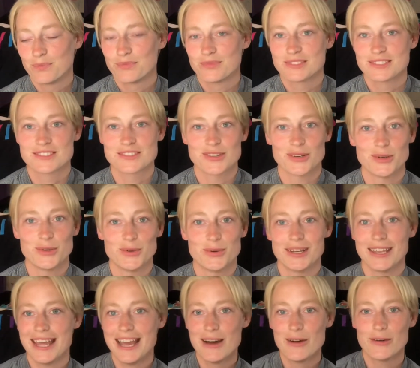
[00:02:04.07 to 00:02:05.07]
So
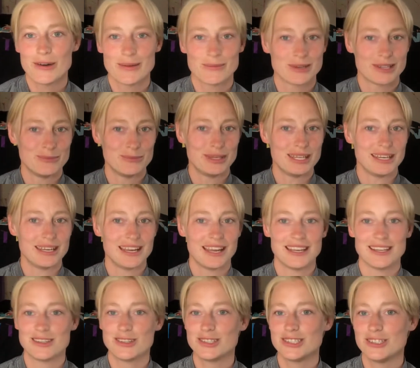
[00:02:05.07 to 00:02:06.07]
now I'm gonna be a
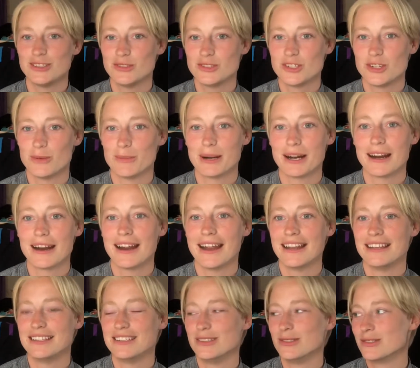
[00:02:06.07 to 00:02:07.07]
good YouTuber
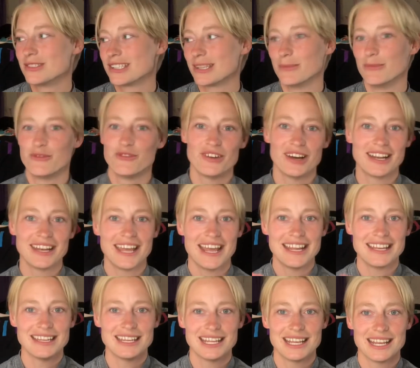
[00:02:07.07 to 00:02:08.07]
and do some fun
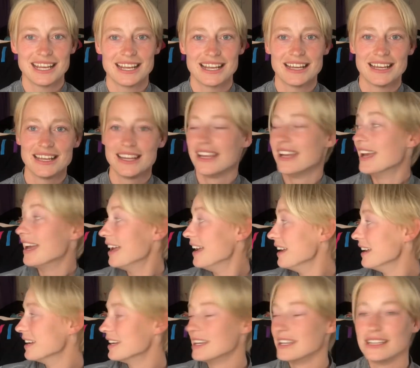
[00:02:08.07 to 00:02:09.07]
editing
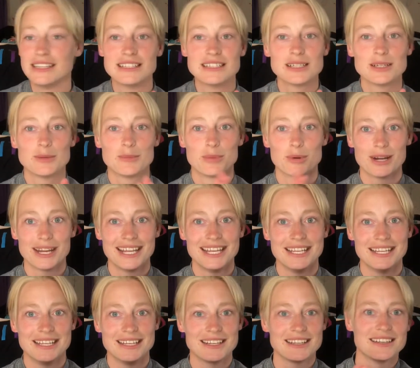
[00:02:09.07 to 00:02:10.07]
and bring
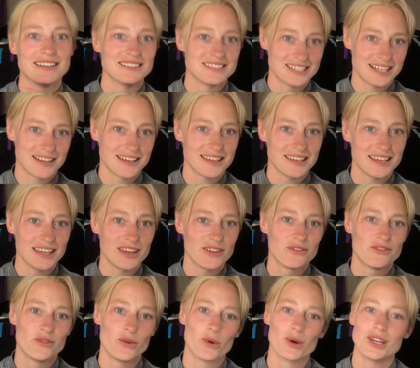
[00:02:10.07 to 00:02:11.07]
in Kentucky
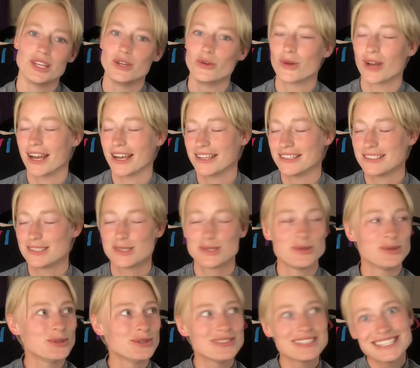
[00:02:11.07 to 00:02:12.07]
for you guys
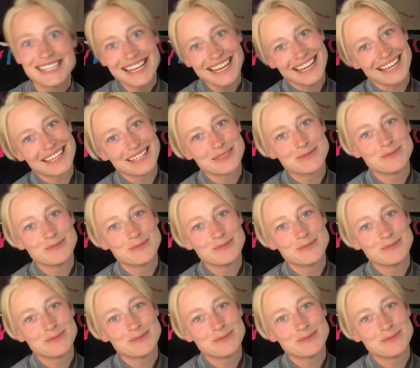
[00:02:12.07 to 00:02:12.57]
to see.